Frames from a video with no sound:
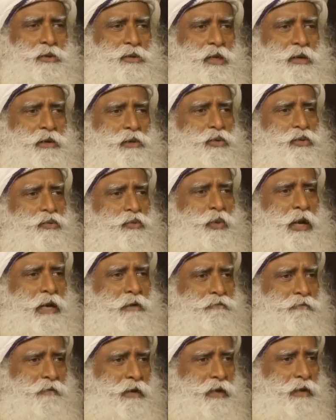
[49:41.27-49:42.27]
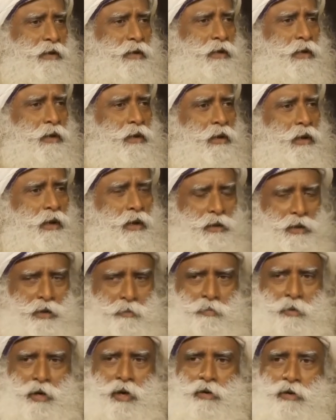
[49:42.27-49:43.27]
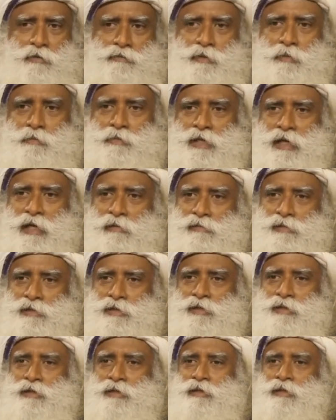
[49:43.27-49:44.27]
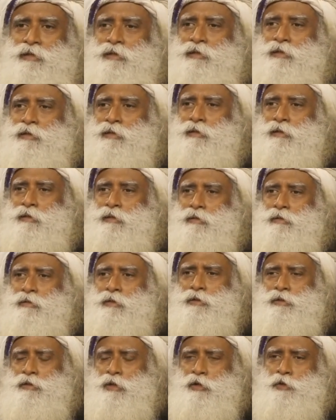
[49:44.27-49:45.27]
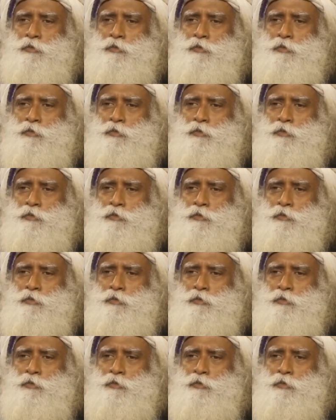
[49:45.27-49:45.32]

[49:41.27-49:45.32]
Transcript: they look well-fed, and they're proud of themselves. This is not